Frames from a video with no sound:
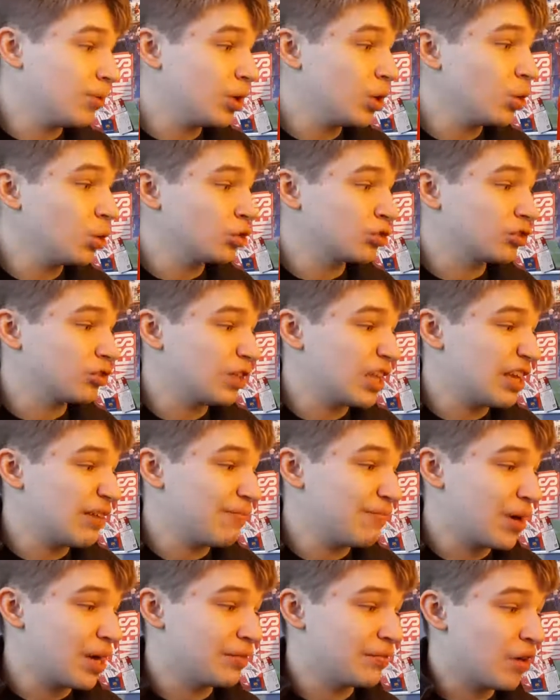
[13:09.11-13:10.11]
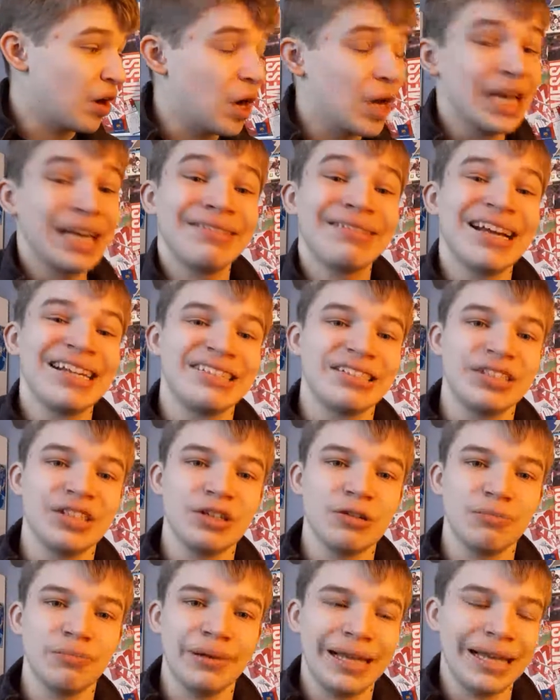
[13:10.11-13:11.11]
Of course, they both highly rated
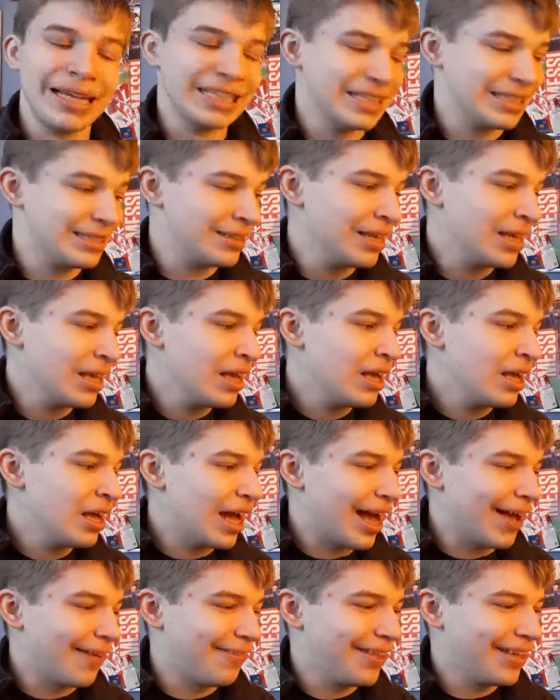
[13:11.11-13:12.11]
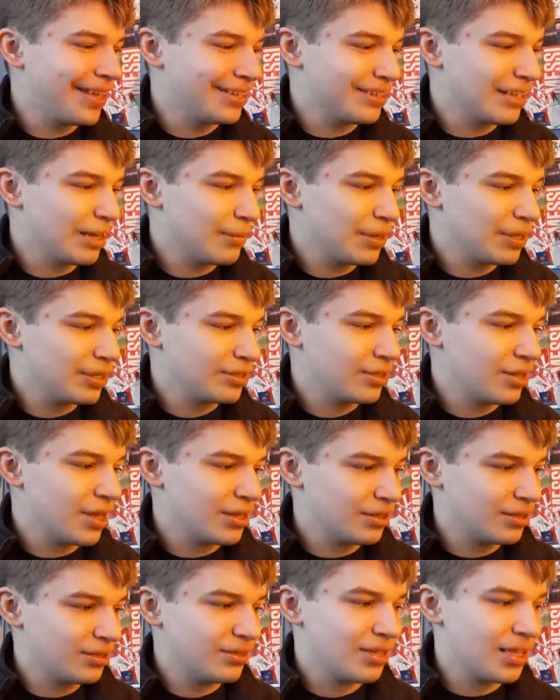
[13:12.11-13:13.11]
young players, and I think it's going to be
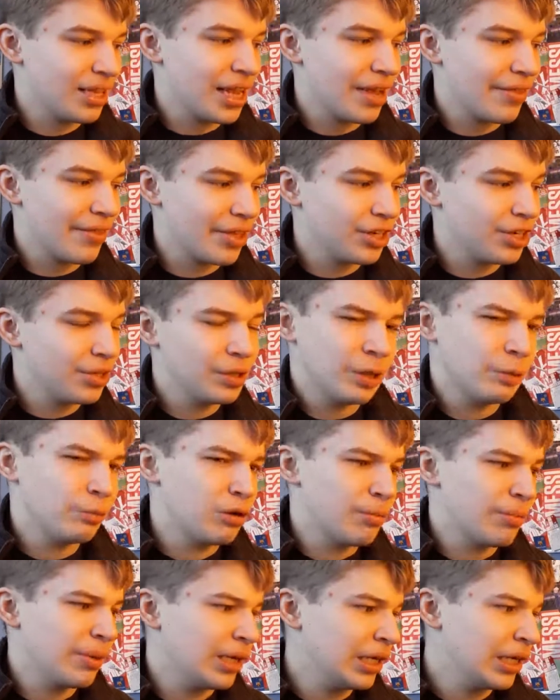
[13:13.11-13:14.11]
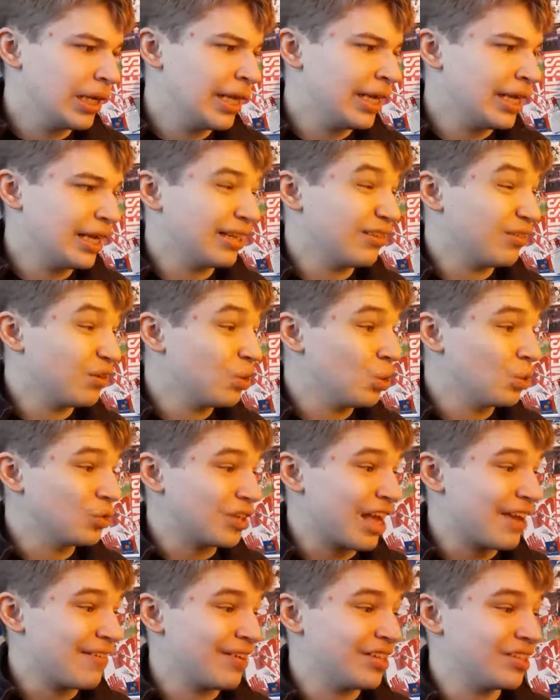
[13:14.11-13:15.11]
exciting to see how they do in the Premier League. And of
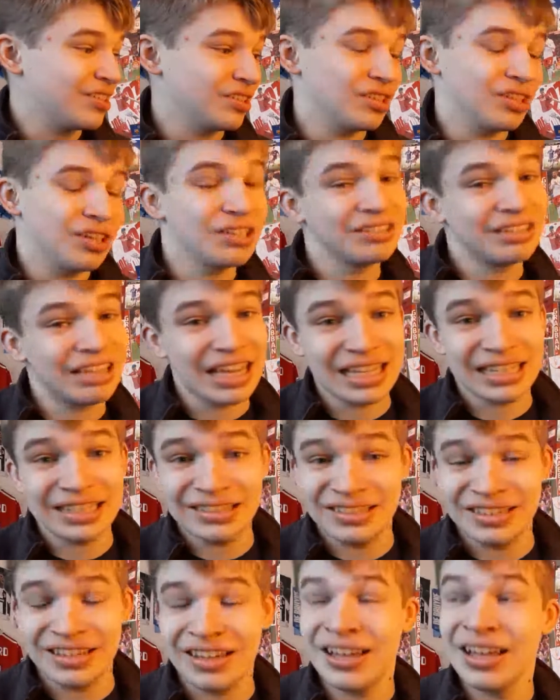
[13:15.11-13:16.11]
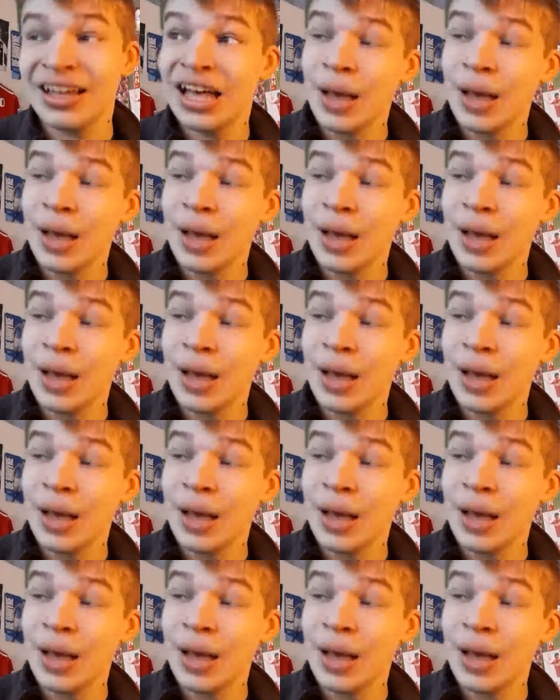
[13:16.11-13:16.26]
course, Eriksen going to Inter.